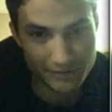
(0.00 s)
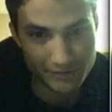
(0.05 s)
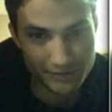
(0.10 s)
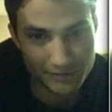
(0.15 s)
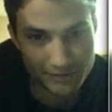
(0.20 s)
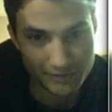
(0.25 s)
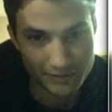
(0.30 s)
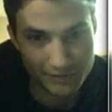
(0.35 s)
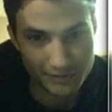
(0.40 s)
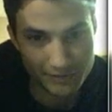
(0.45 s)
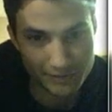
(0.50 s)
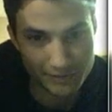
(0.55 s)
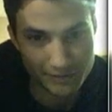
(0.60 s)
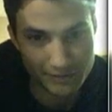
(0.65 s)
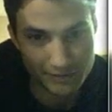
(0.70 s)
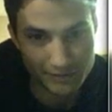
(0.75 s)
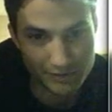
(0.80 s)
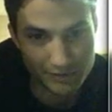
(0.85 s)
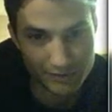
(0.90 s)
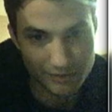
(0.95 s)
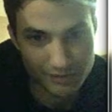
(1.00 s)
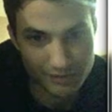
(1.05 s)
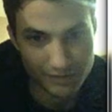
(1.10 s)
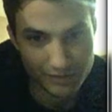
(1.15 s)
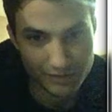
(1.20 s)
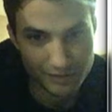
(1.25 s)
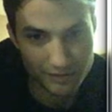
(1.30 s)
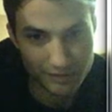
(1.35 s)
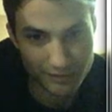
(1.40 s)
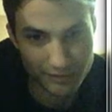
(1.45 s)
and you just finished him
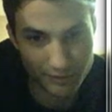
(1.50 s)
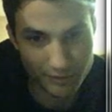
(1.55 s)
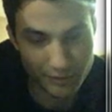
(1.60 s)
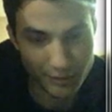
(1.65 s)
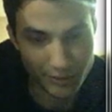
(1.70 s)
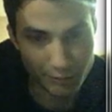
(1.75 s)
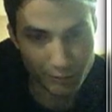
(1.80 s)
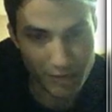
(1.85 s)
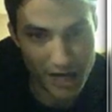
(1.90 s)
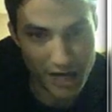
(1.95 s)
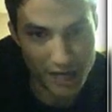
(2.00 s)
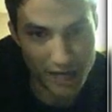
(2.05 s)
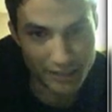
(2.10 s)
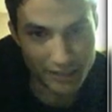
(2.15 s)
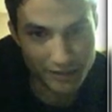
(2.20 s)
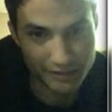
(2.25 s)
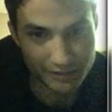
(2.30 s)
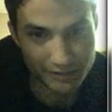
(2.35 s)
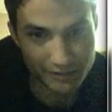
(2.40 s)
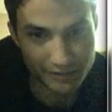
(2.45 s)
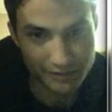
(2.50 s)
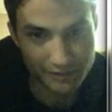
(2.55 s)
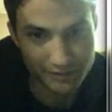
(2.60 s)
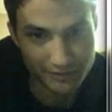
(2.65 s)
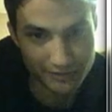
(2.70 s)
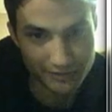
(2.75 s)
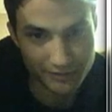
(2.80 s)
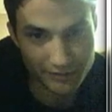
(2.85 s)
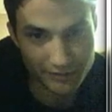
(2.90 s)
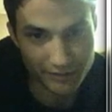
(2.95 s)
off. With a like, rock.
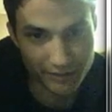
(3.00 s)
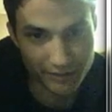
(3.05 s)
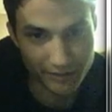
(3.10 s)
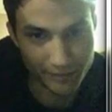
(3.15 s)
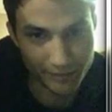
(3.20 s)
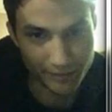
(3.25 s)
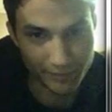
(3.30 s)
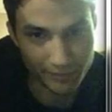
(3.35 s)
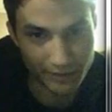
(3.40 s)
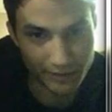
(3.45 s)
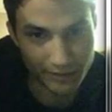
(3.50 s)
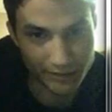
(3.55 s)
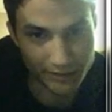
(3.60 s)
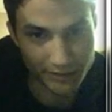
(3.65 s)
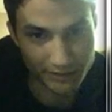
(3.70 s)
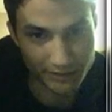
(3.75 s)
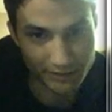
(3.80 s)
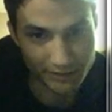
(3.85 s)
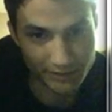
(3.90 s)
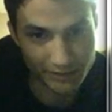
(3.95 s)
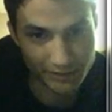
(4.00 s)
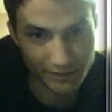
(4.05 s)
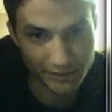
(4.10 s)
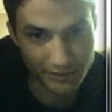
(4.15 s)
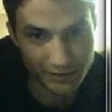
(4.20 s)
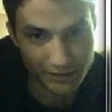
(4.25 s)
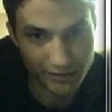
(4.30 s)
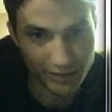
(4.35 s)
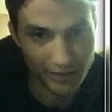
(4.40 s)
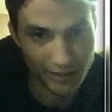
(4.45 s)
Here, watch it. Uh -huh.
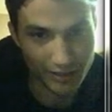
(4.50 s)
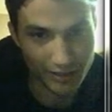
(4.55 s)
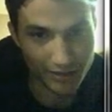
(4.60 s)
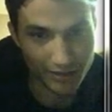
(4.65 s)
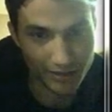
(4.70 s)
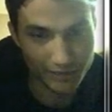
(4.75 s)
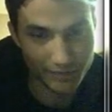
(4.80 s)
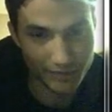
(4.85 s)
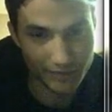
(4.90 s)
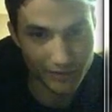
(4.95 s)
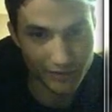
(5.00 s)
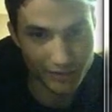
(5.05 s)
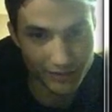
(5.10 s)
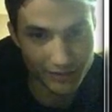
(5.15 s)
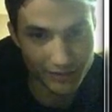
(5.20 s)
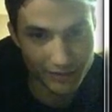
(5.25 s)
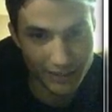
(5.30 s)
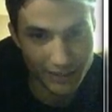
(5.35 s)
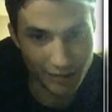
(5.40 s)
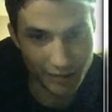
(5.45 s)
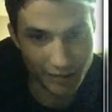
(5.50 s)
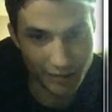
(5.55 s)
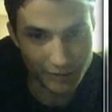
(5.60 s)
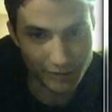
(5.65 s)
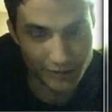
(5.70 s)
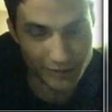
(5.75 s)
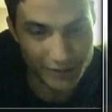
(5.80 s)
Arrow uh-huh. to the... Arrow to the